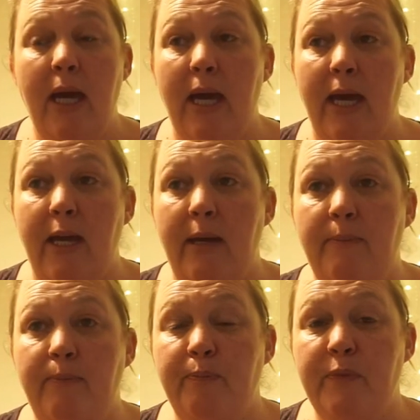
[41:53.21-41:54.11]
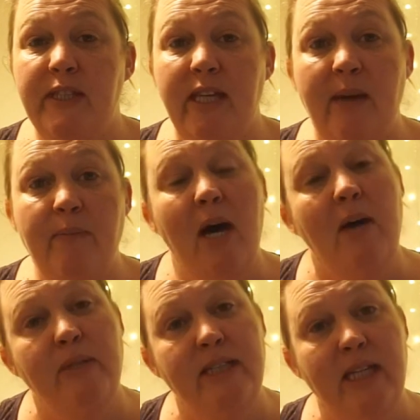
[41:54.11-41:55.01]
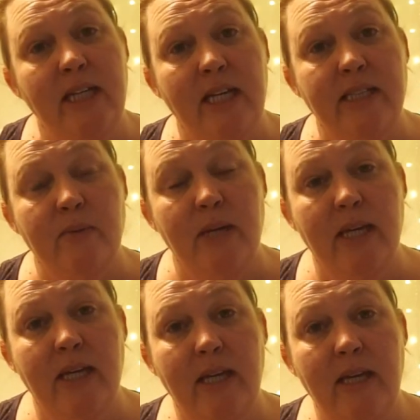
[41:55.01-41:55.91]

So yeah, I will see you next week.